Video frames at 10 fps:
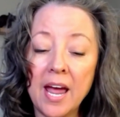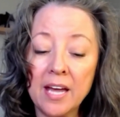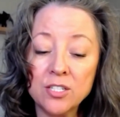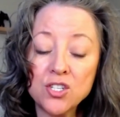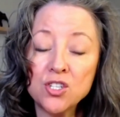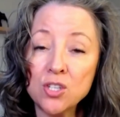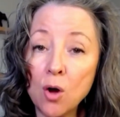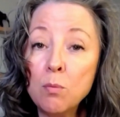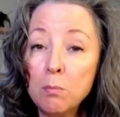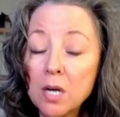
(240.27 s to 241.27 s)
And
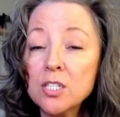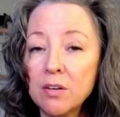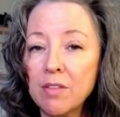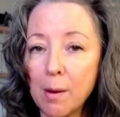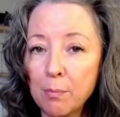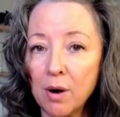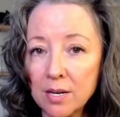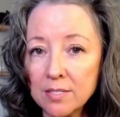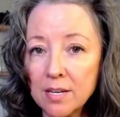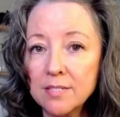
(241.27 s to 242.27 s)
so much of that
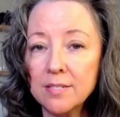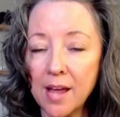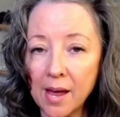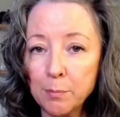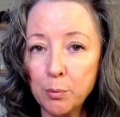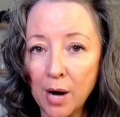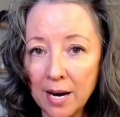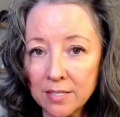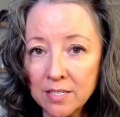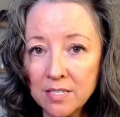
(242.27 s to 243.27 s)
process and
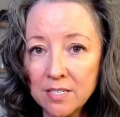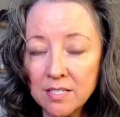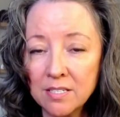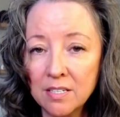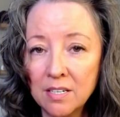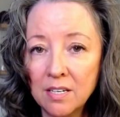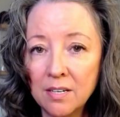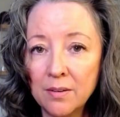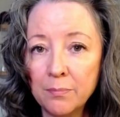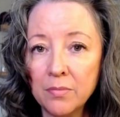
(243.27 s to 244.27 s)
practice
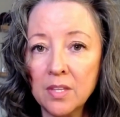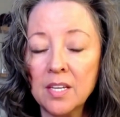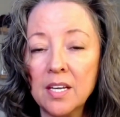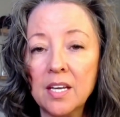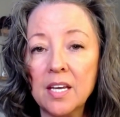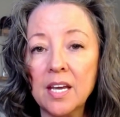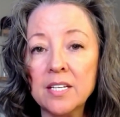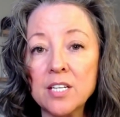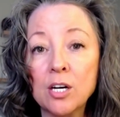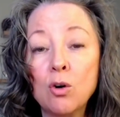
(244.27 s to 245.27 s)

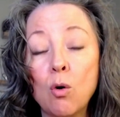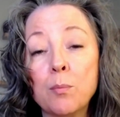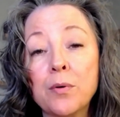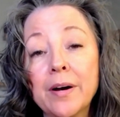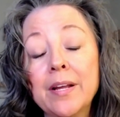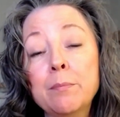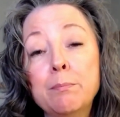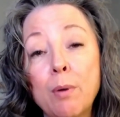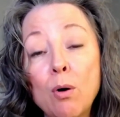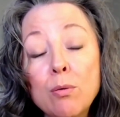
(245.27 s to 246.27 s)
is incorporating
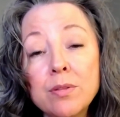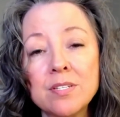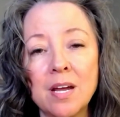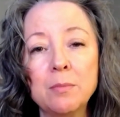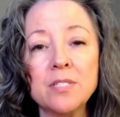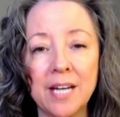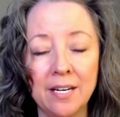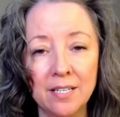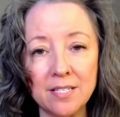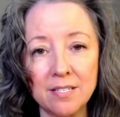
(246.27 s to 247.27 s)
both
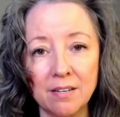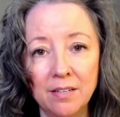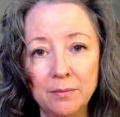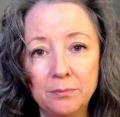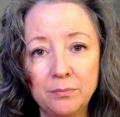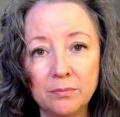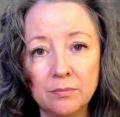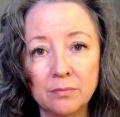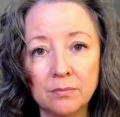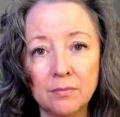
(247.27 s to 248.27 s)
simultaneously.
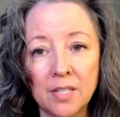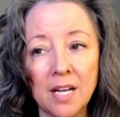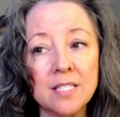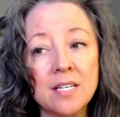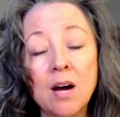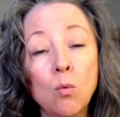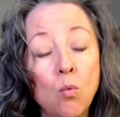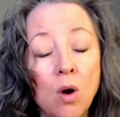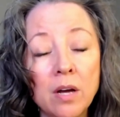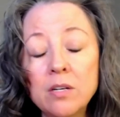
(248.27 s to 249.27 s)
It's not
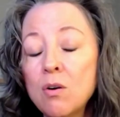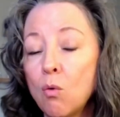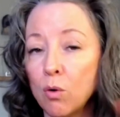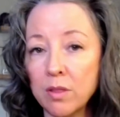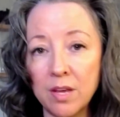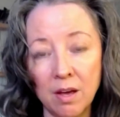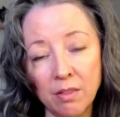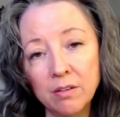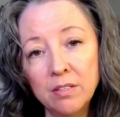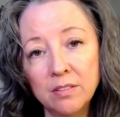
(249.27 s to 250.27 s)
one or the
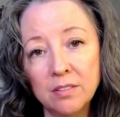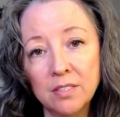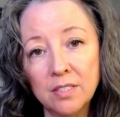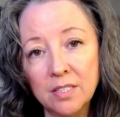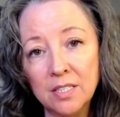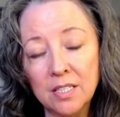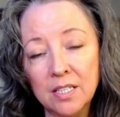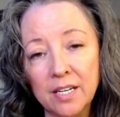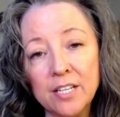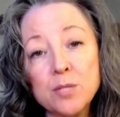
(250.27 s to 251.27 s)
other.
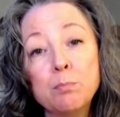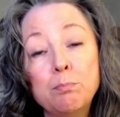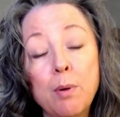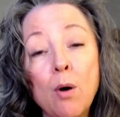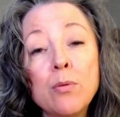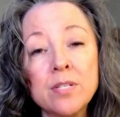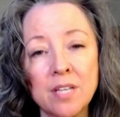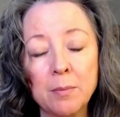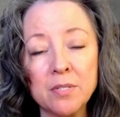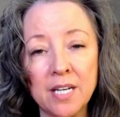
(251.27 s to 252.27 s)
It's both
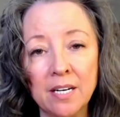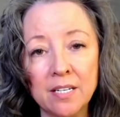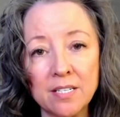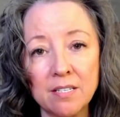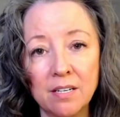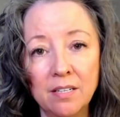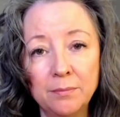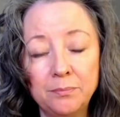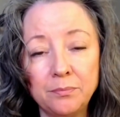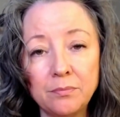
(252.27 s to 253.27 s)
simultaneously.